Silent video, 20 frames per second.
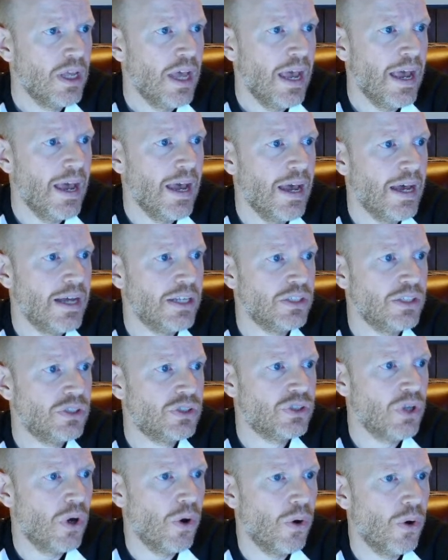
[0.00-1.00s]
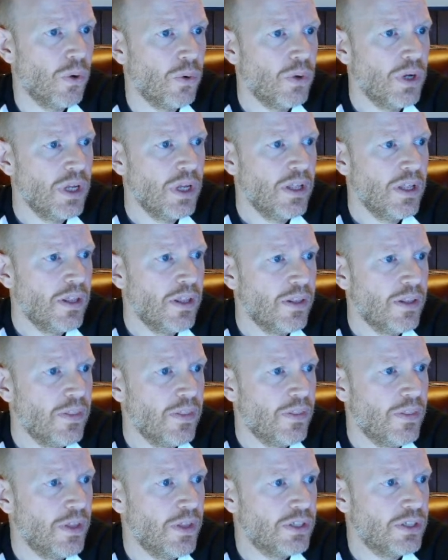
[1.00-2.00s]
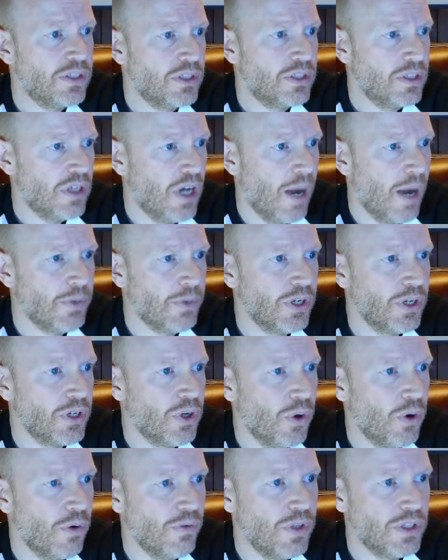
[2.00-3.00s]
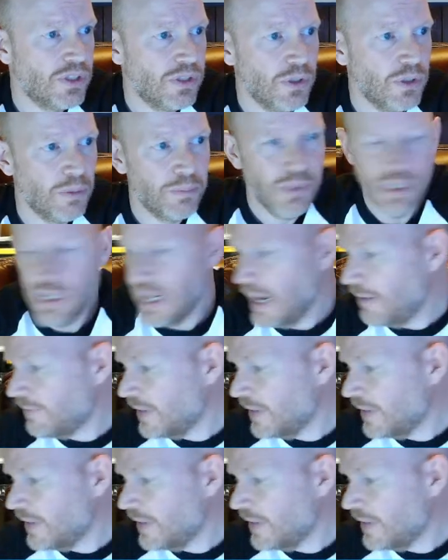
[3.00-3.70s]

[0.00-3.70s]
And so this, I'm going to go over this a little bit. I've